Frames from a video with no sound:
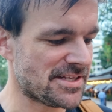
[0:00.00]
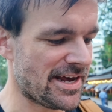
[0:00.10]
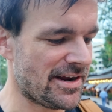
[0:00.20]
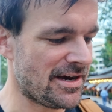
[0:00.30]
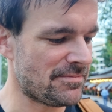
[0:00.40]

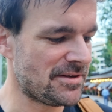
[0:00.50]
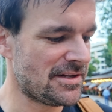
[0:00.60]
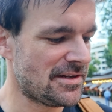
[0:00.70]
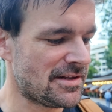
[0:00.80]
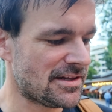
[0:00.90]
that up.
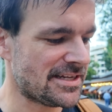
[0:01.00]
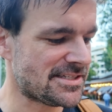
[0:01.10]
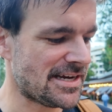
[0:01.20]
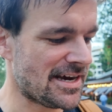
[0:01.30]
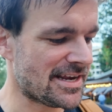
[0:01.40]

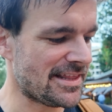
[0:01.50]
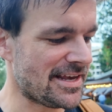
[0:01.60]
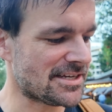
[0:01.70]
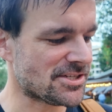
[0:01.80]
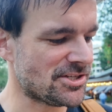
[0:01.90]
Let's get the
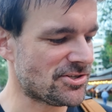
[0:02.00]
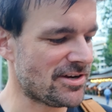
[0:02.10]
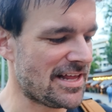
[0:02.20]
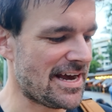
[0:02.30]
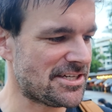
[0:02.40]

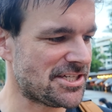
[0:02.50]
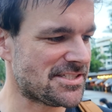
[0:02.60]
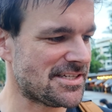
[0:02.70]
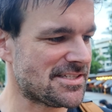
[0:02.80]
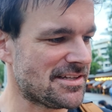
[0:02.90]
Excadrill out
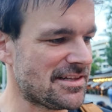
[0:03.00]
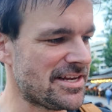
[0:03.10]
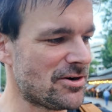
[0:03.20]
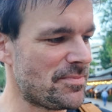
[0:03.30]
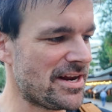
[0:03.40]
just as a
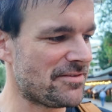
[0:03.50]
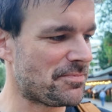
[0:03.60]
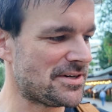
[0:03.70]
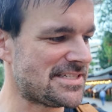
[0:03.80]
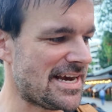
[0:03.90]
little bit of
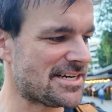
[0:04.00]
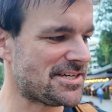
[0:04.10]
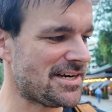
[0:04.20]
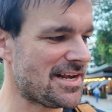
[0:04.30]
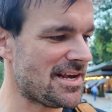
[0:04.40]

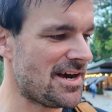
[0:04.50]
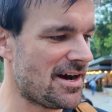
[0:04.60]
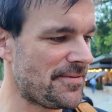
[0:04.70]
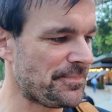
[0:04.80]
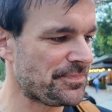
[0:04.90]
protection here.